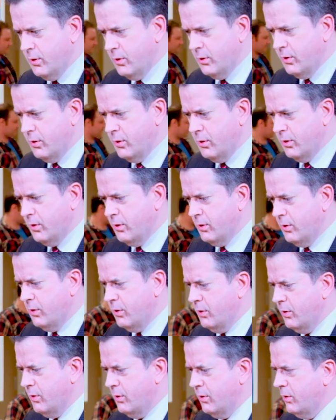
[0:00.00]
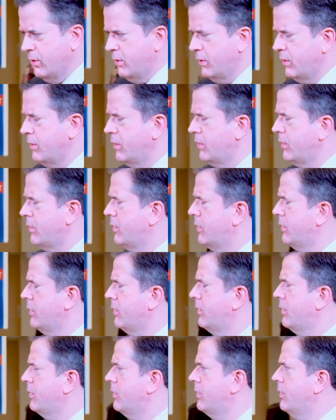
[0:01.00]

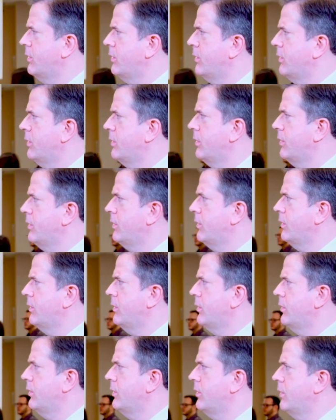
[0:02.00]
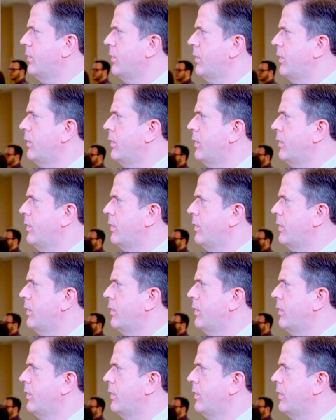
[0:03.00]
(not speaking)